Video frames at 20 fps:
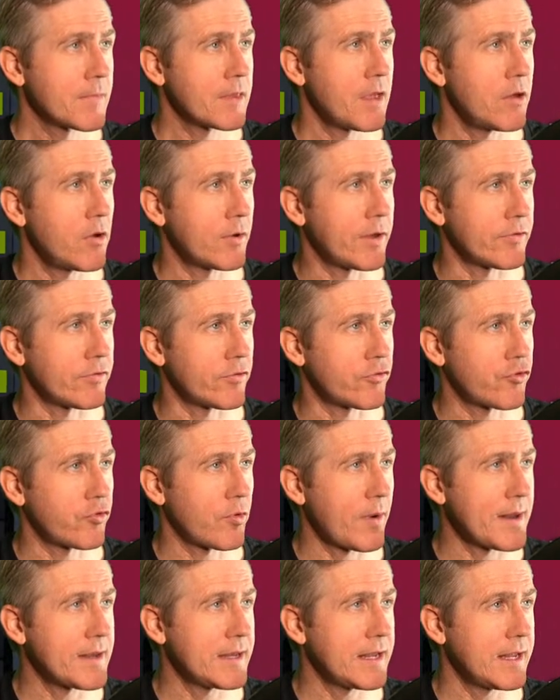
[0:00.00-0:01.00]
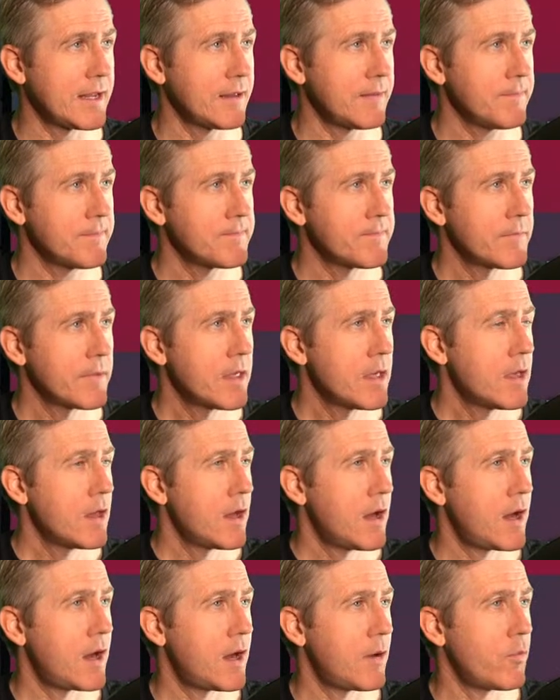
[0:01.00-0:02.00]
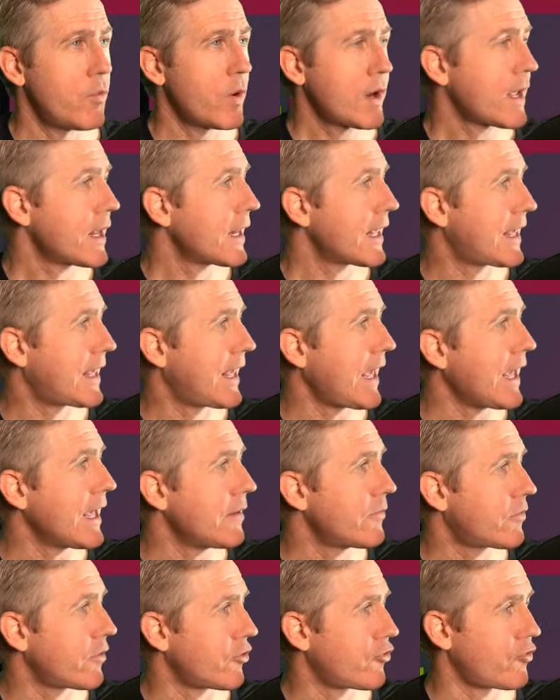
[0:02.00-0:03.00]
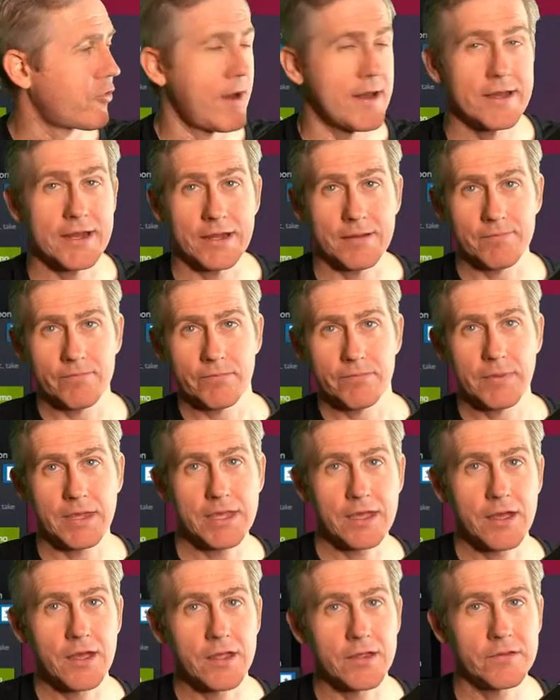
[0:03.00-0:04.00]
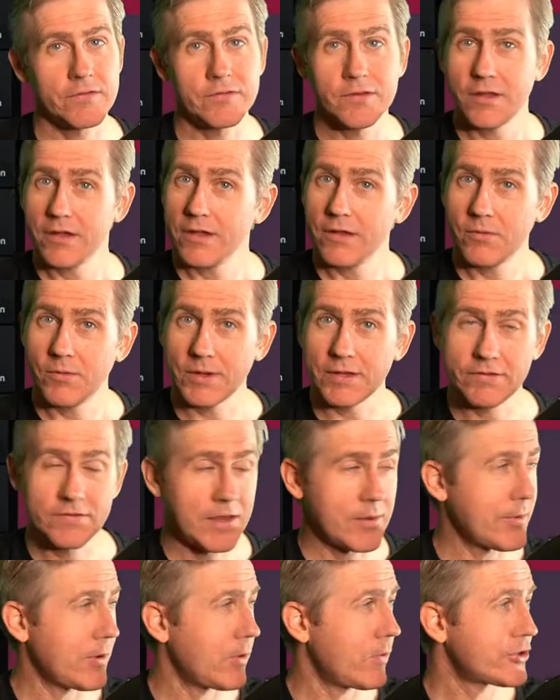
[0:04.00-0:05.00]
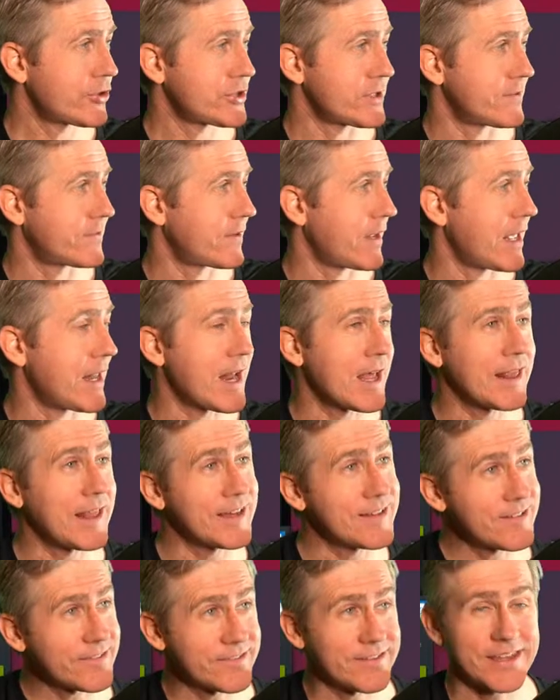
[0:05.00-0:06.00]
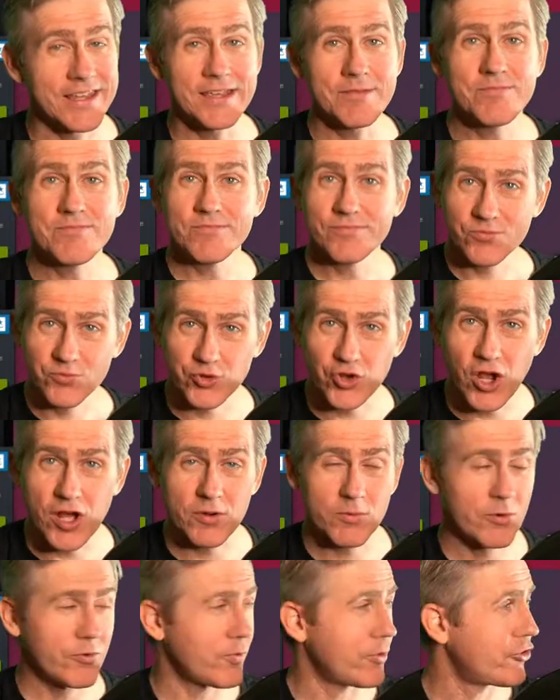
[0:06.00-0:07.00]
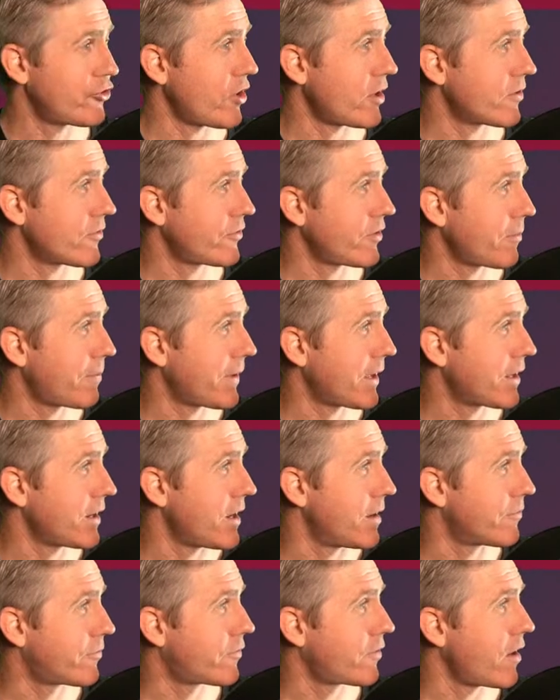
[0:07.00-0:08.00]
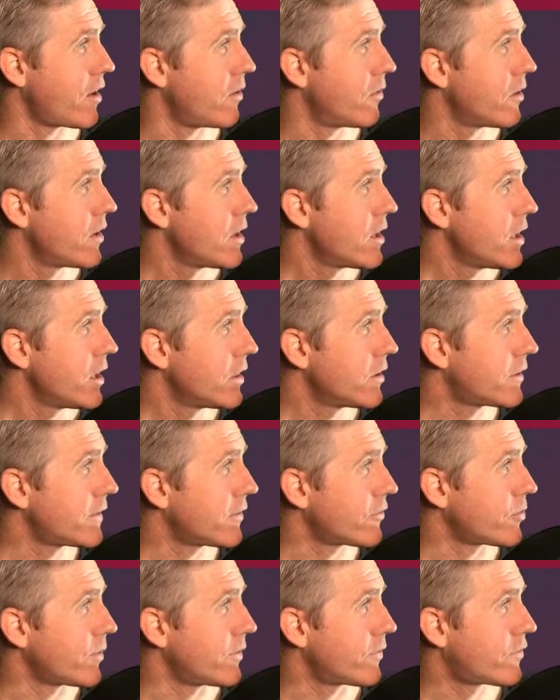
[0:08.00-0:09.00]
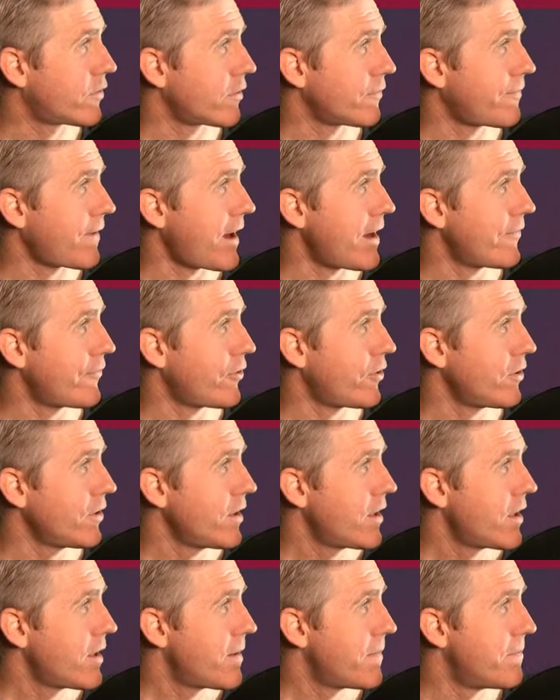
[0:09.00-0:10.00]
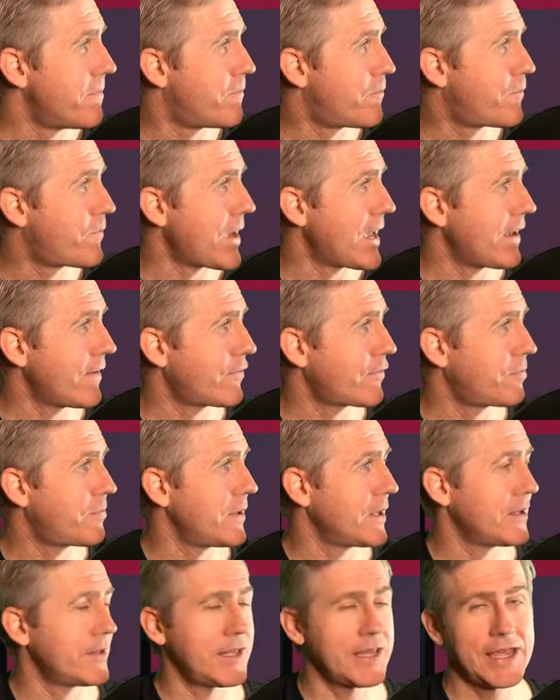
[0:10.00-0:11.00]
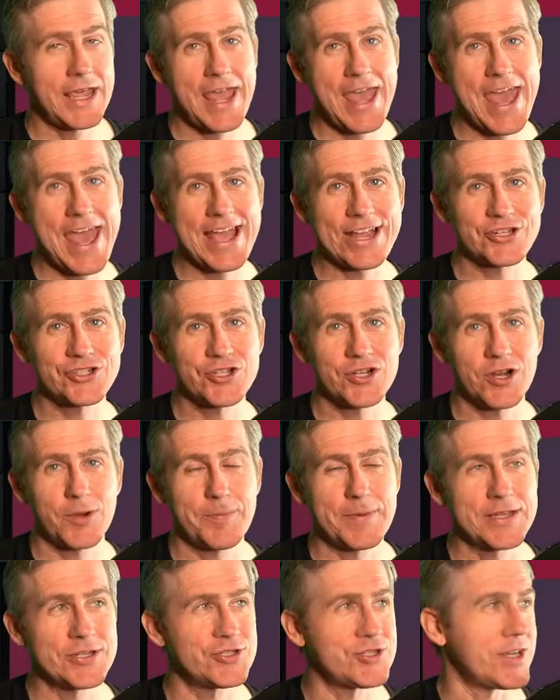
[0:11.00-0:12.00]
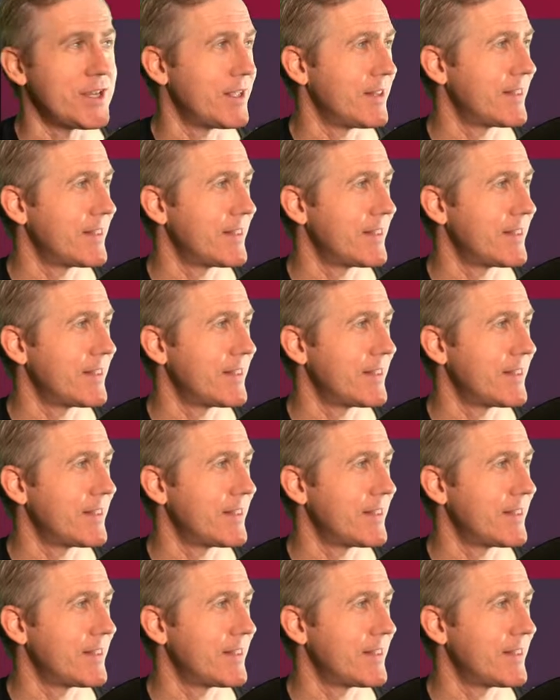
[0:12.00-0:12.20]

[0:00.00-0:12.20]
Okay. So trending. What kind of games are trending? Because we can see how many wish lists. And I like to see genres, what genres are picking up. So look at this one. Survival, base building, action RPG.